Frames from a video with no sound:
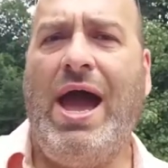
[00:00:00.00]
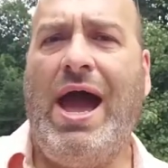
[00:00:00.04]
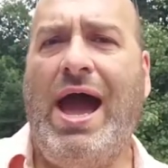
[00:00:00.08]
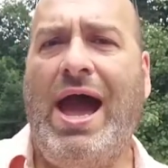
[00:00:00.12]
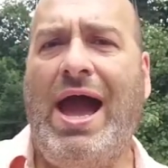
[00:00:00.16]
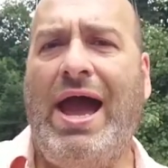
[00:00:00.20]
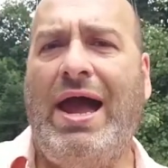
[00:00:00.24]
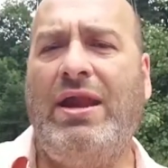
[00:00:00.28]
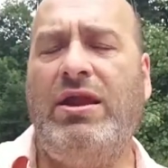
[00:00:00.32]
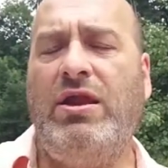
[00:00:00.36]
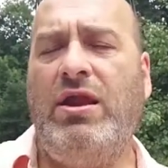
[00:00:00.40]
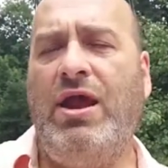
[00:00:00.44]

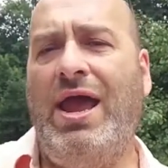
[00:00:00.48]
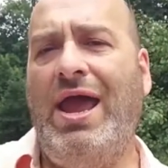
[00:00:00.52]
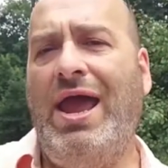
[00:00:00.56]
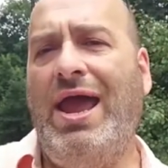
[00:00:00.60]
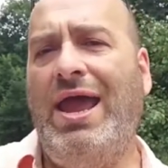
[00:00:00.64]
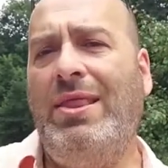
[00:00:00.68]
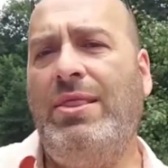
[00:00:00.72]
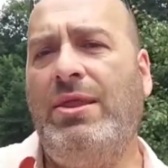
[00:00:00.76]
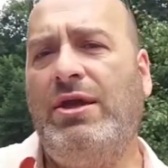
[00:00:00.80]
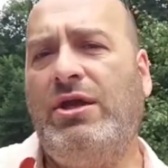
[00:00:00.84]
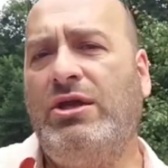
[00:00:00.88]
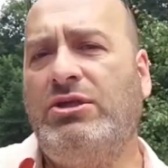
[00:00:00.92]
And
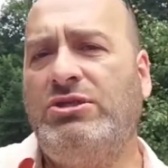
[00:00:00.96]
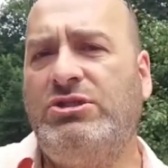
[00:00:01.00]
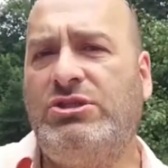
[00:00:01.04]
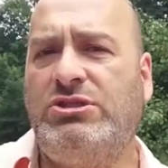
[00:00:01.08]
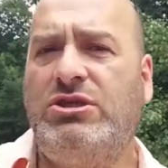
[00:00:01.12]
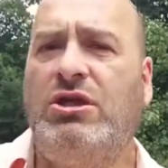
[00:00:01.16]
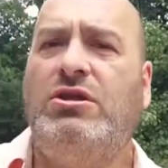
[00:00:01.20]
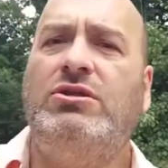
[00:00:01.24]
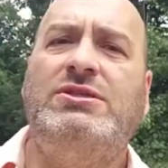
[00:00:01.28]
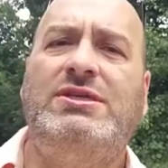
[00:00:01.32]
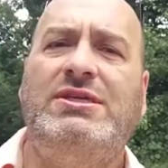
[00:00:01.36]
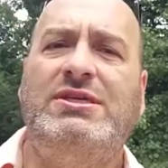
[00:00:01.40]
in the
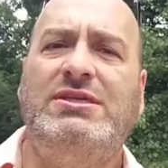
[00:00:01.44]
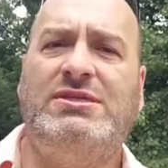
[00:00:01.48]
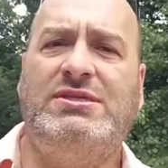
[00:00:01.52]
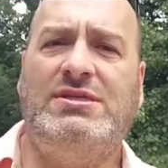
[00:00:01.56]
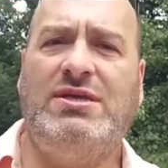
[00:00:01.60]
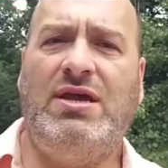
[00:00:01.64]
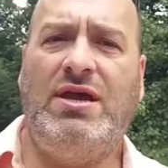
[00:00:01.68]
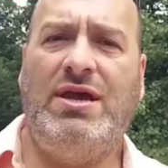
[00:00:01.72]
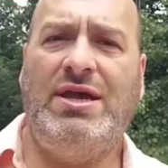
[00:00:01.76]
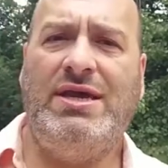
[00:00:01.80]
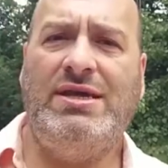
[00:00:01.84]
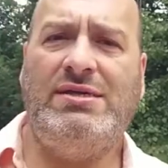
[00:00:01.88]
consulting
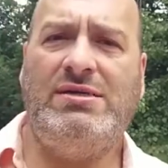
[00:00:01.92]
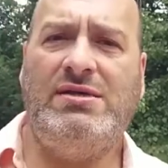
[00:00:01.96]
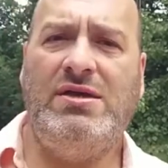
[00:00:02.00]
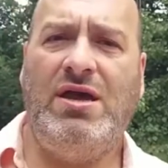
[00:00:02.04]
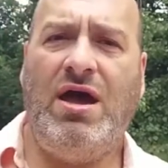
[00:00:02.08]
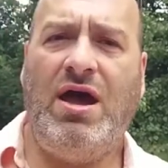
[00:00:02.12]
side,